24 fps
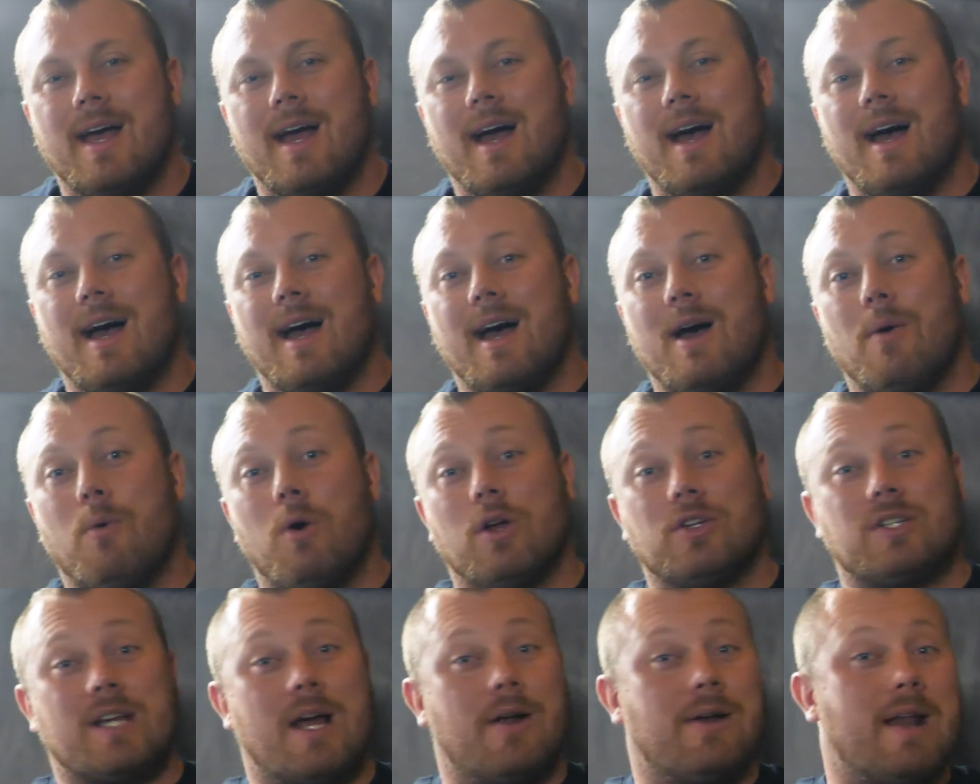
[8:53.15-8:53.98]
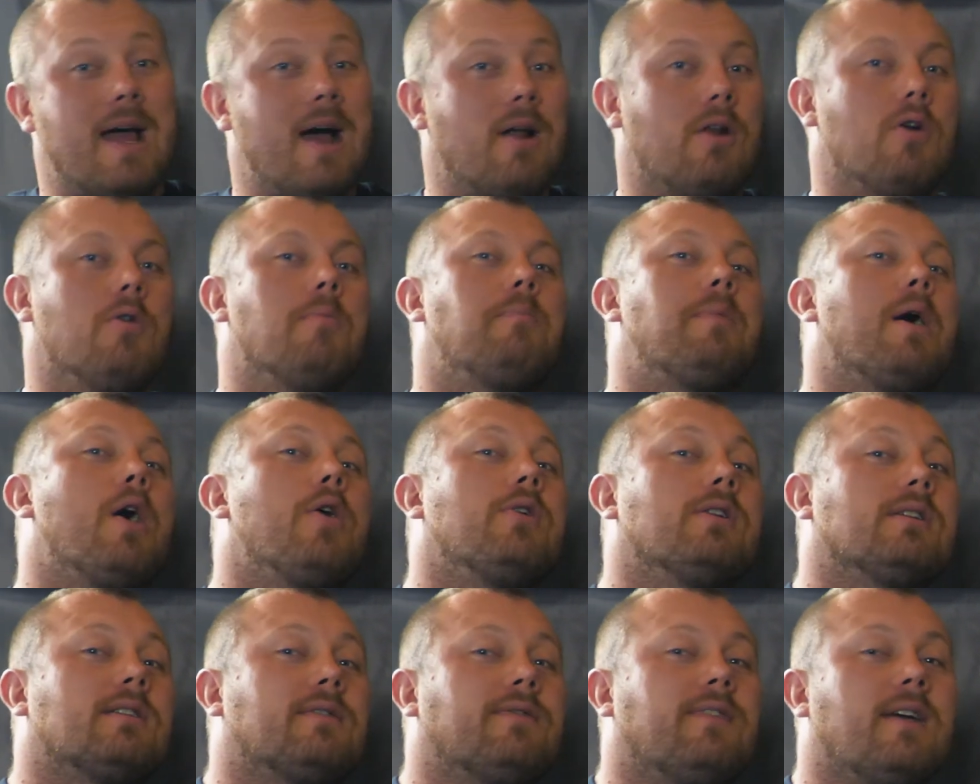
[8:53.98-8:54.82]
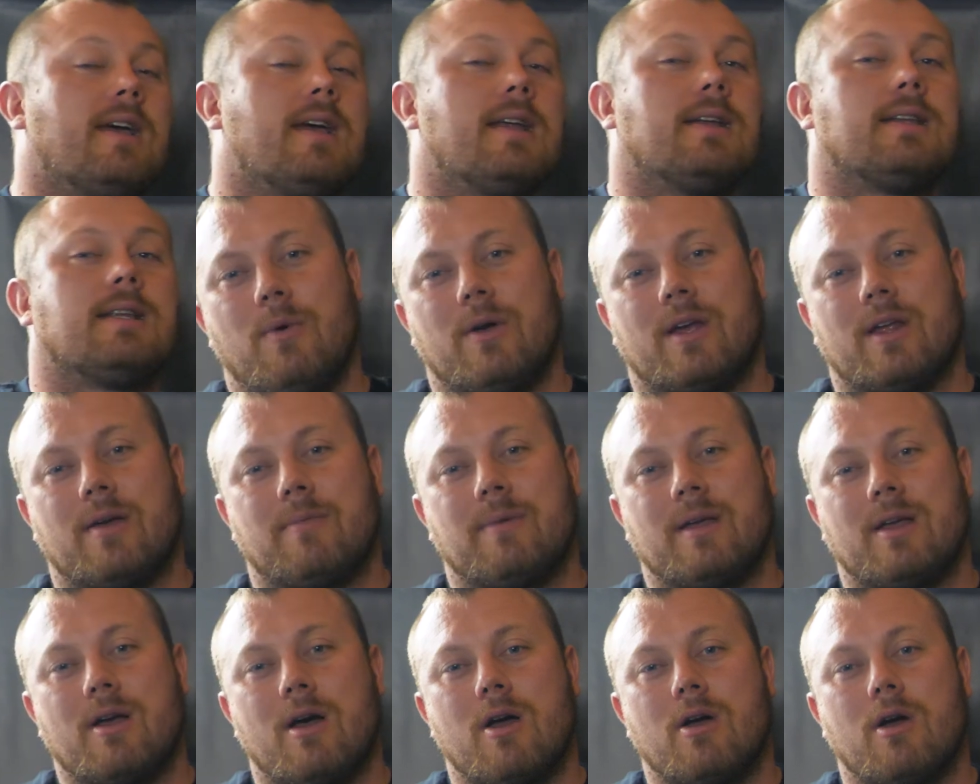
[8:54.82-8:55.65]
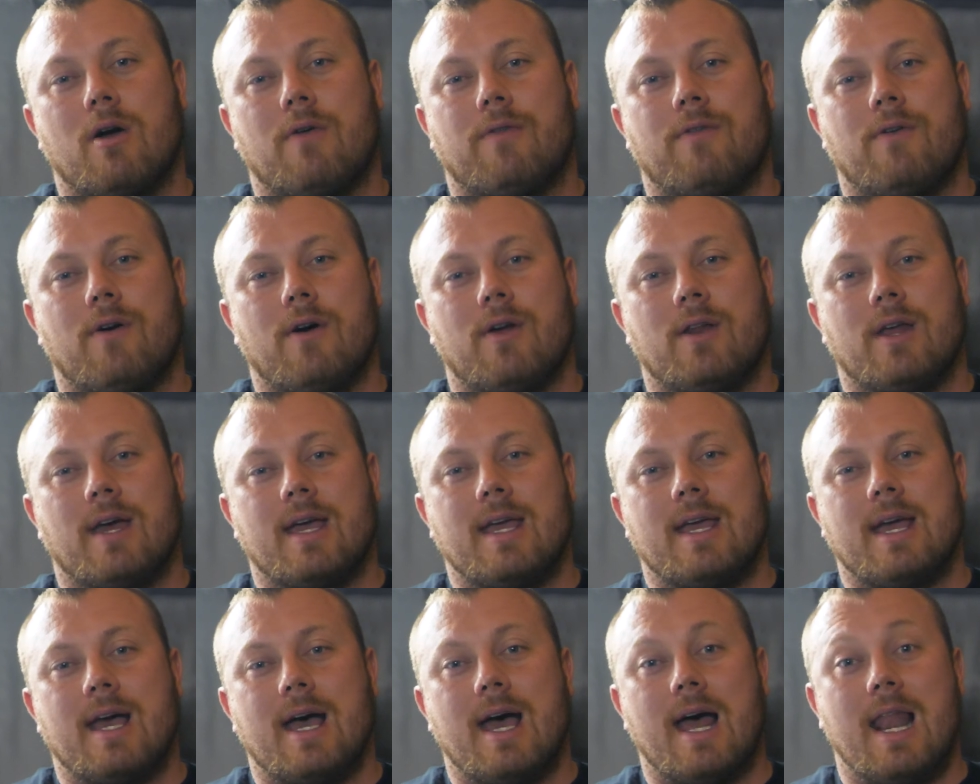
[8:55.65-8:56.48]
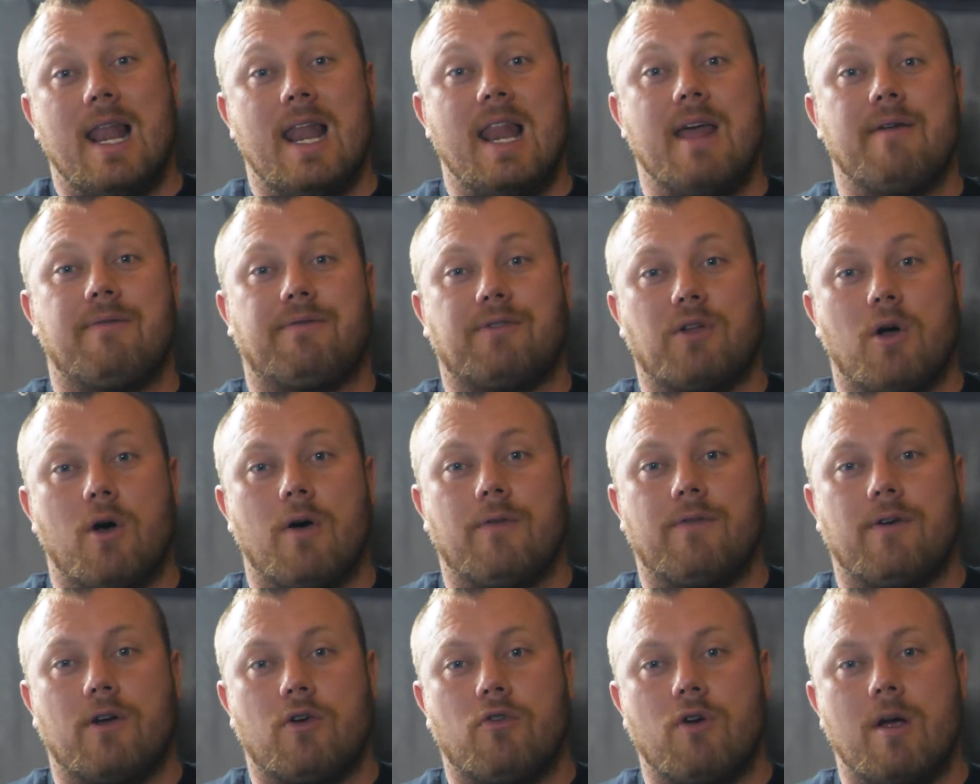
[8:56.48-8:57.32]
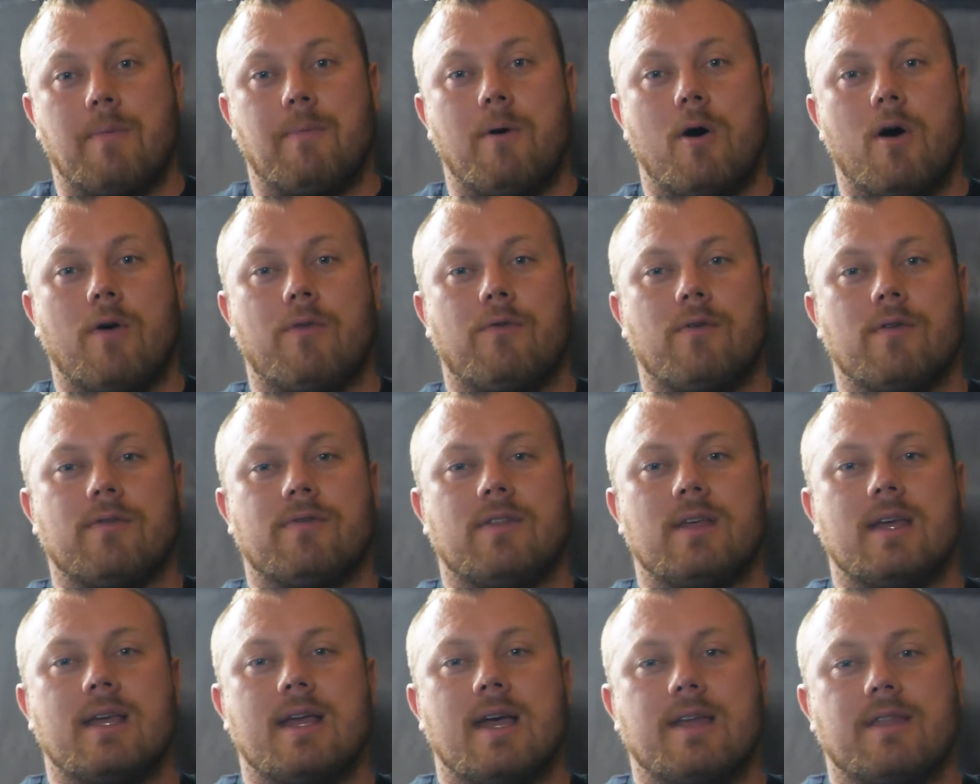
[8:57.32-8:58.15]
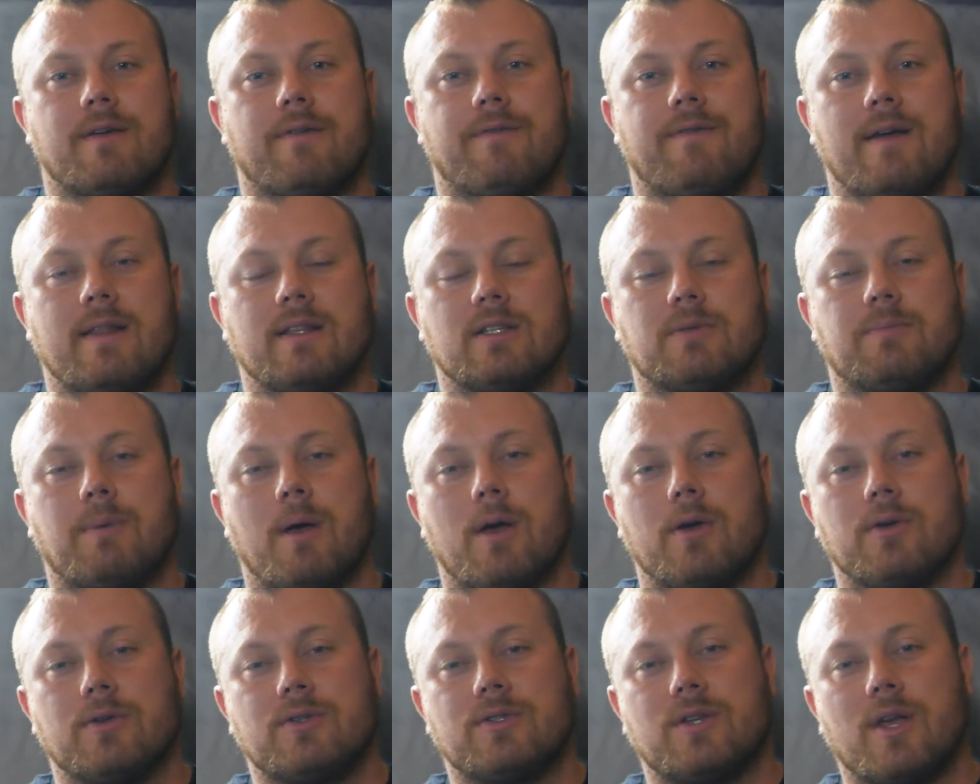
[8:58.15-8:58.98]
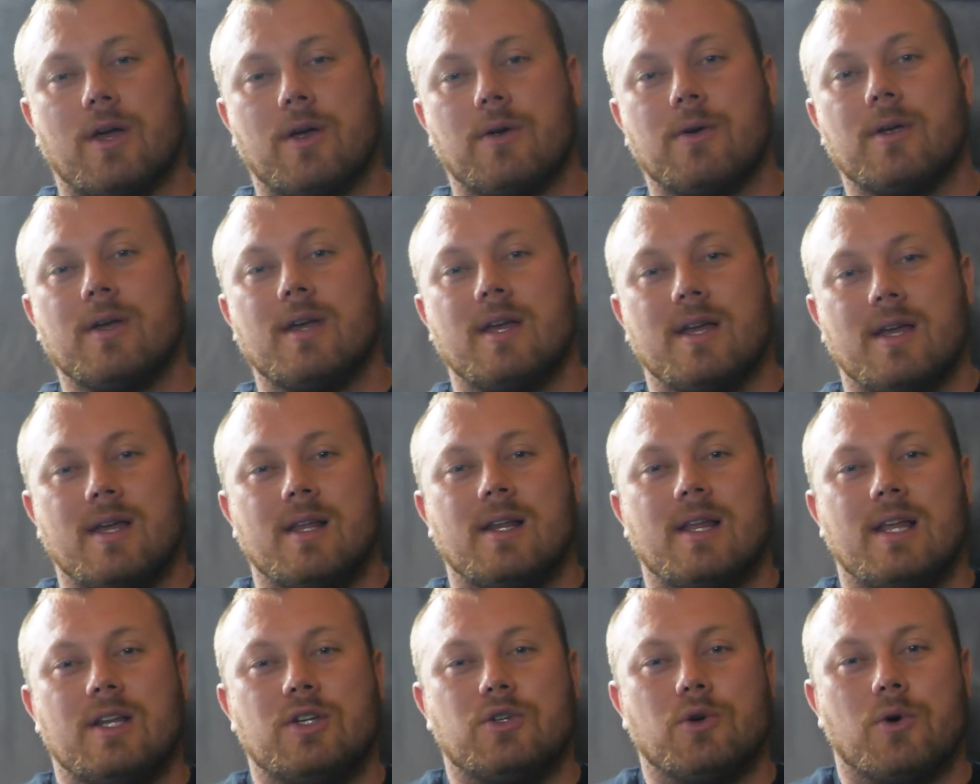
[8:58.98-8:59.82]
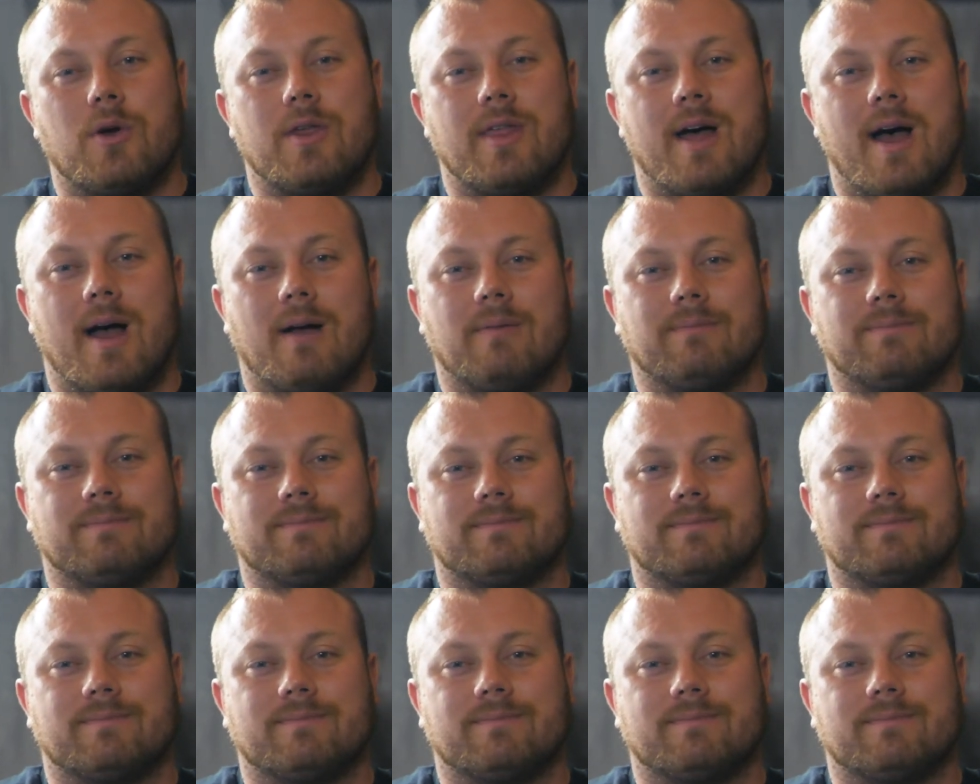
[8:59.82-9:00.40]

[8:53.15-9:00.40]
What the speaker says: Watch out now, a little bonus vid. We're going to be going off on a lift off, a grip off with the fence post, so enjoy that.